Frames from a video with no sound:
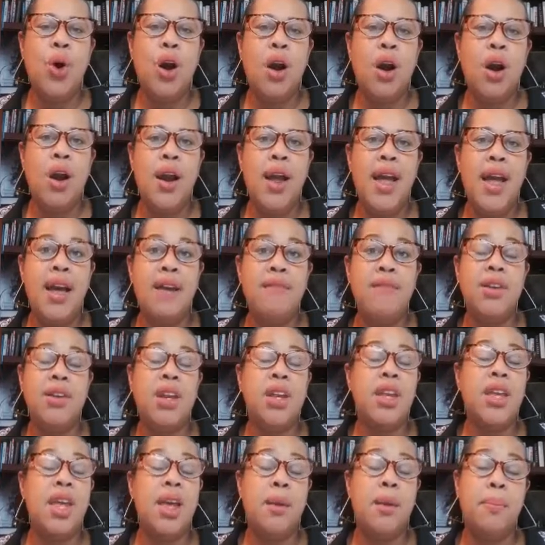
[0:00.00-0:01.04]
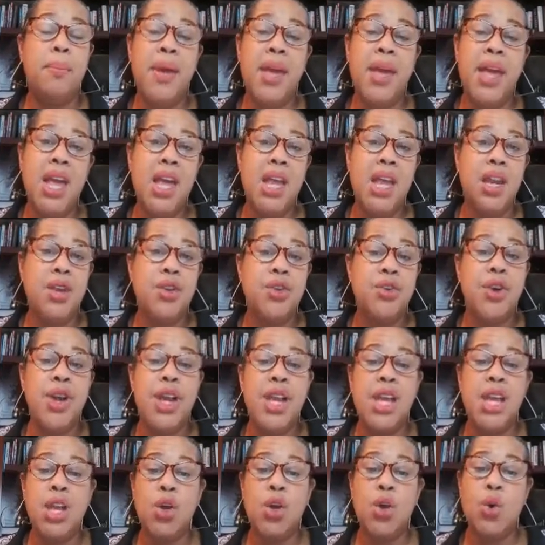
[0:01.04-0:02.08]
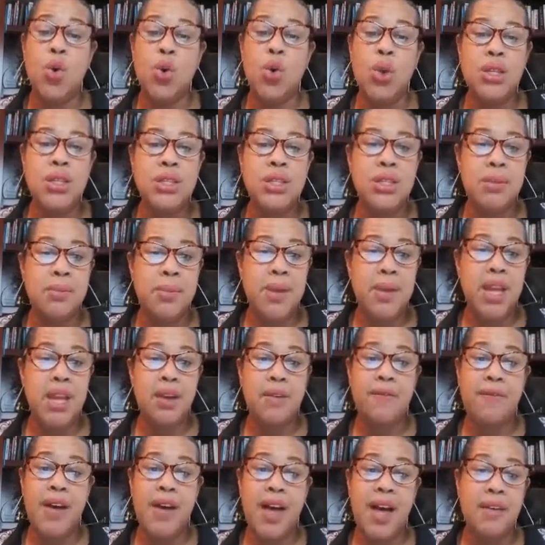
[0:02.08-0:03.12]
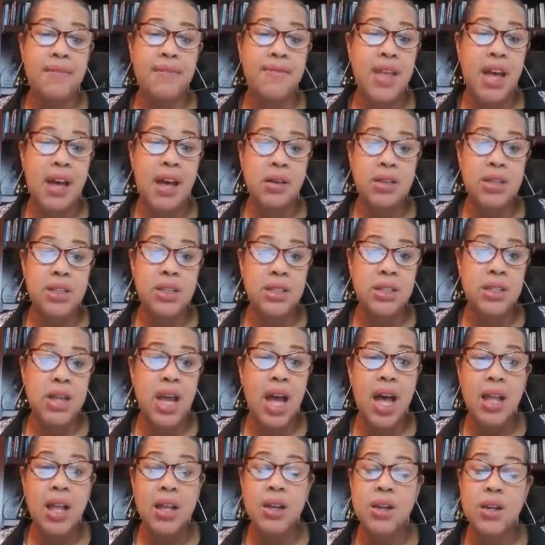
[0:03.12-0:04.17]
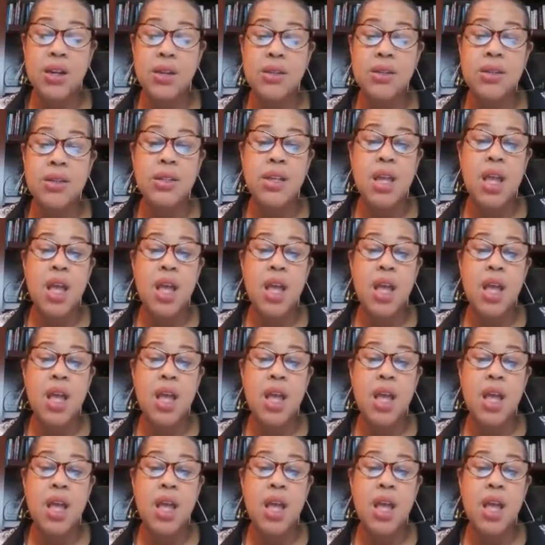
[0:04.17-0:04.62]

are having a campaign and your end goal is to make $5,000,